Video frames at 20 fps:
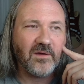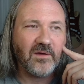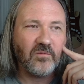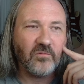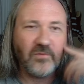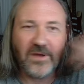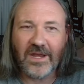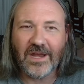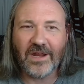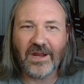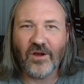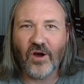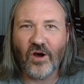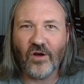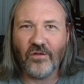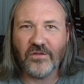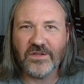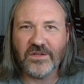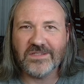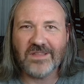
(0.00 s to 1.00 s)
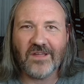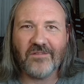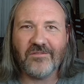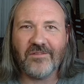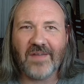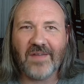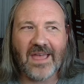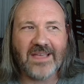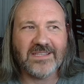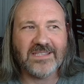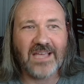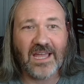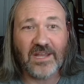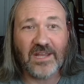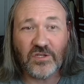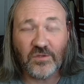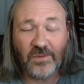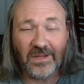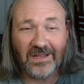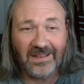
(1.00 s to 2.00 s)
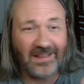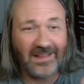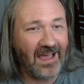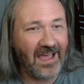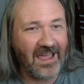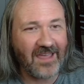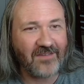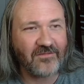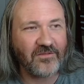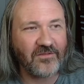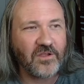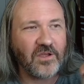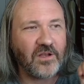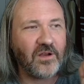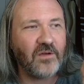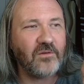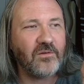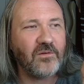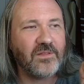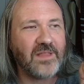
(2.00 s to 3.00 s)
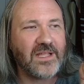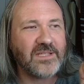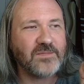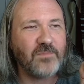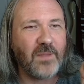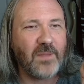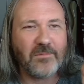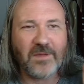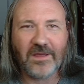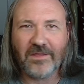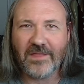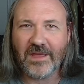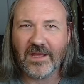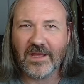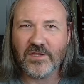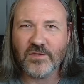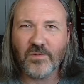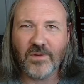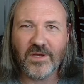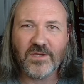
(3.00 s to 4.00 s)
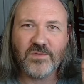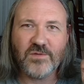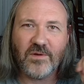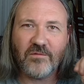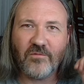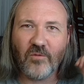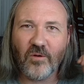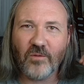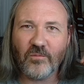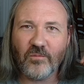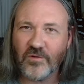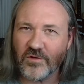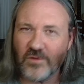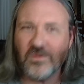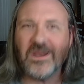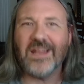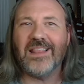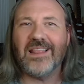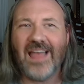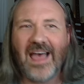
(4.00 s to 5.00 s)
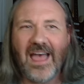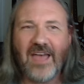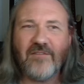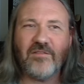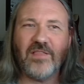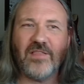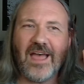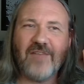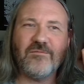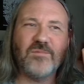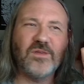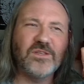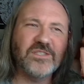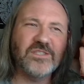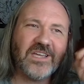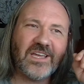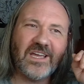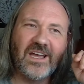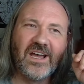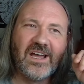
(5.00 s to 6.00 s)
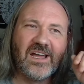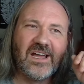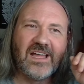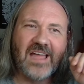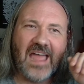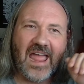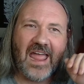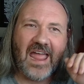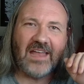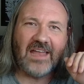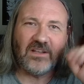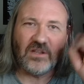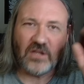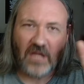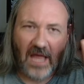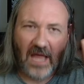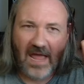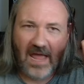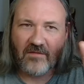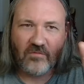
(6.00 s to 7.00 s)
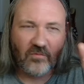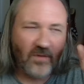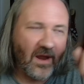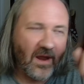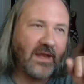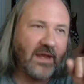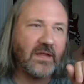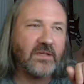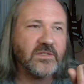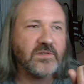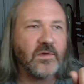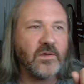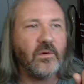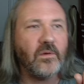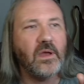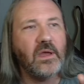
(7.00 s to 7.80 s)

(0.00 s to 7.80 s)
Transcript: reading all the stuff as I do it live. You know, that's my big thing in 2024. We're doing it live, live music and live writing. So